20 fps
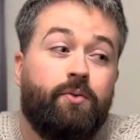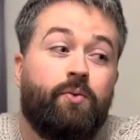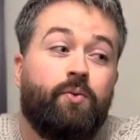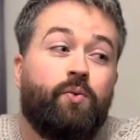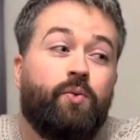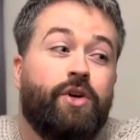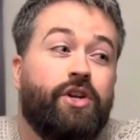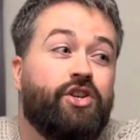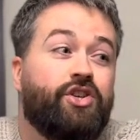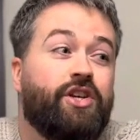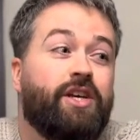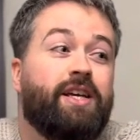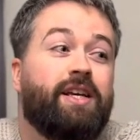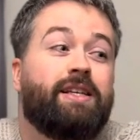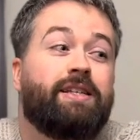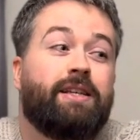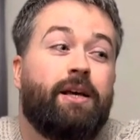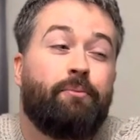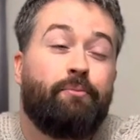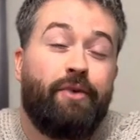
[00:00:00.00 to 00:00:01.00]
which
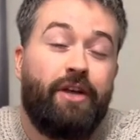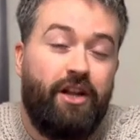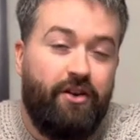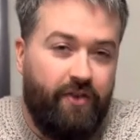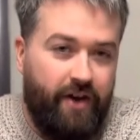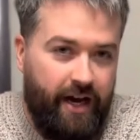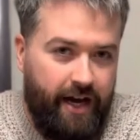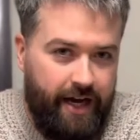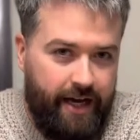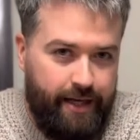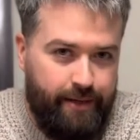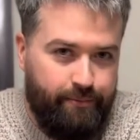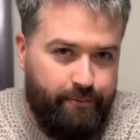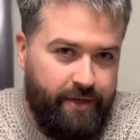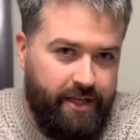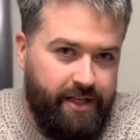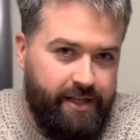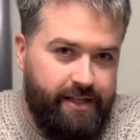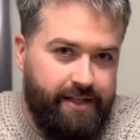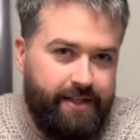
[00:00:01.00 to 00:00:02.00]
is a bit of a hype
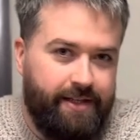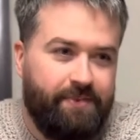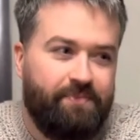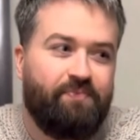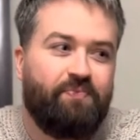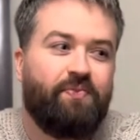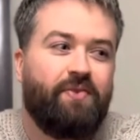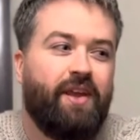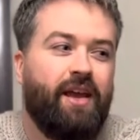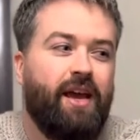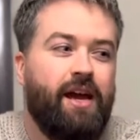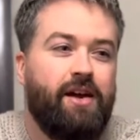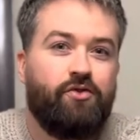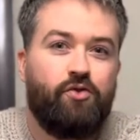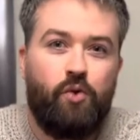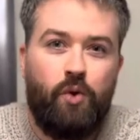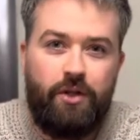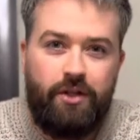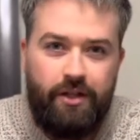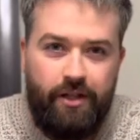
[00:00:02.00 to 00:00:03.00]
beast.
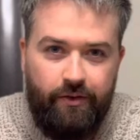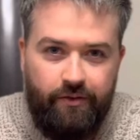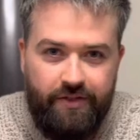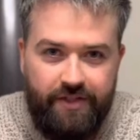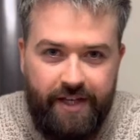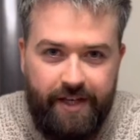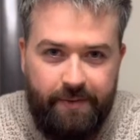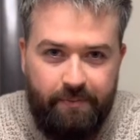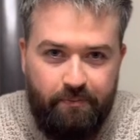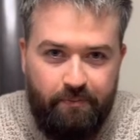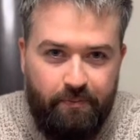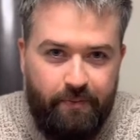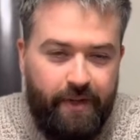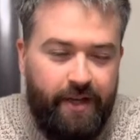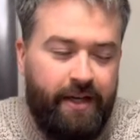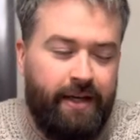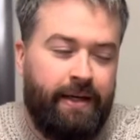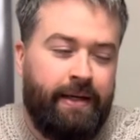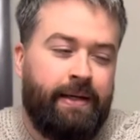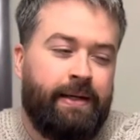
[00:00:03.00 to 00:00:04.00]
Everyone loves it.
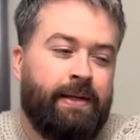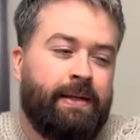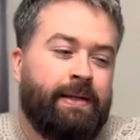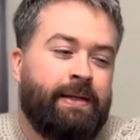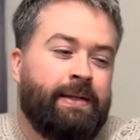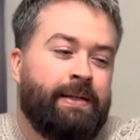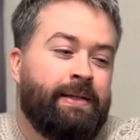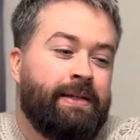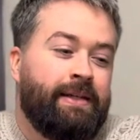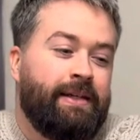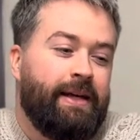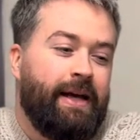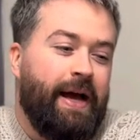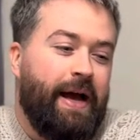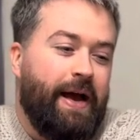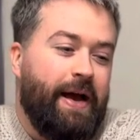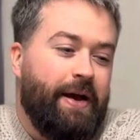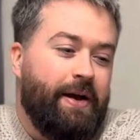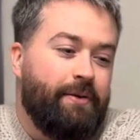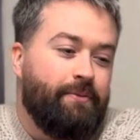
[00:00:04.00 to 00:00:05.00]

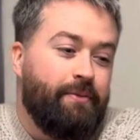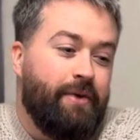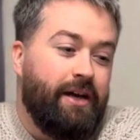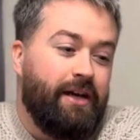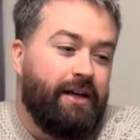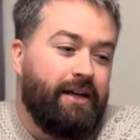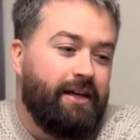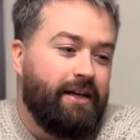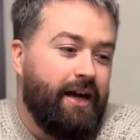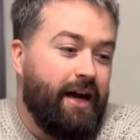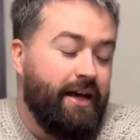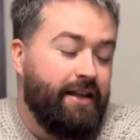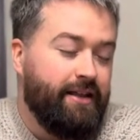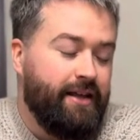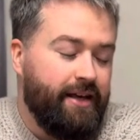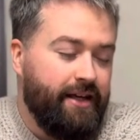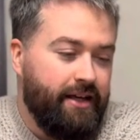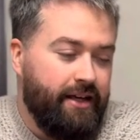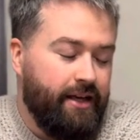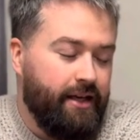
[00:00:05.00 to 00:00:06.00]
I
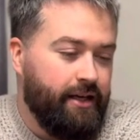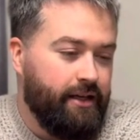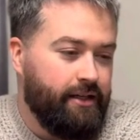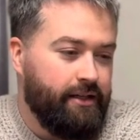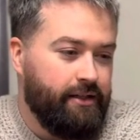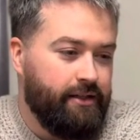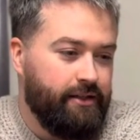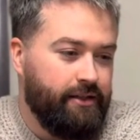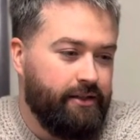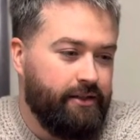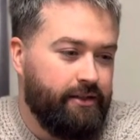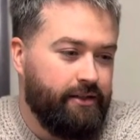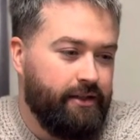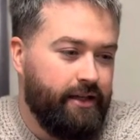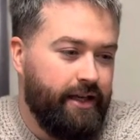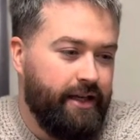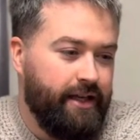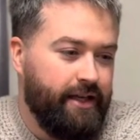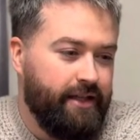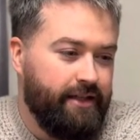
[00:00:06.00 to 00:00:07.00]
think
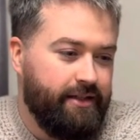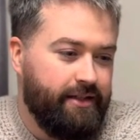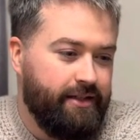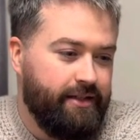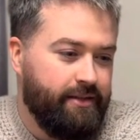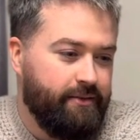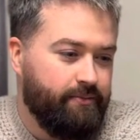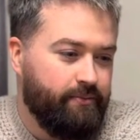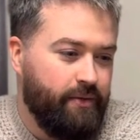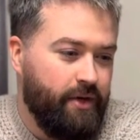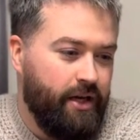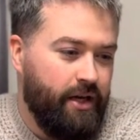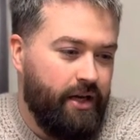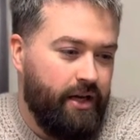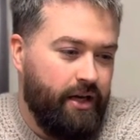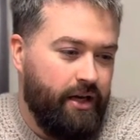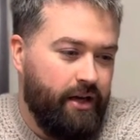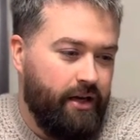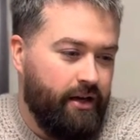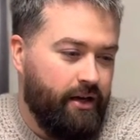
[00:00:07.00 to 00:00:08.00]
it's,
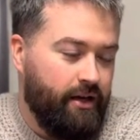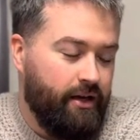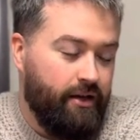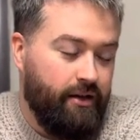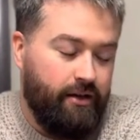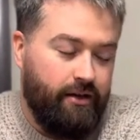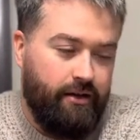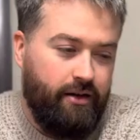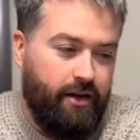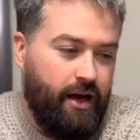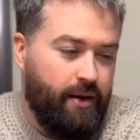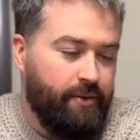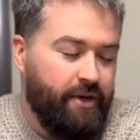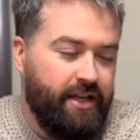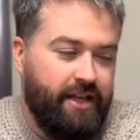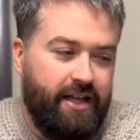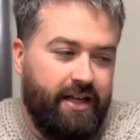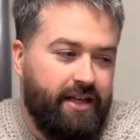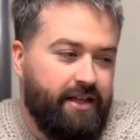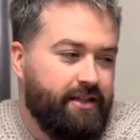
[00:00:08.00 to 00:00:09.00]

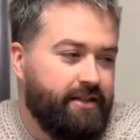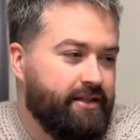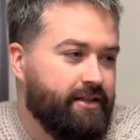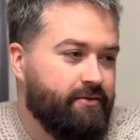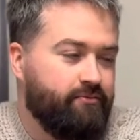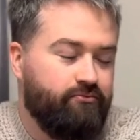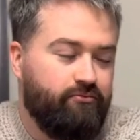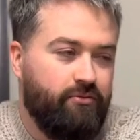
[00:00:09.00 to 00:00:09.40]
it's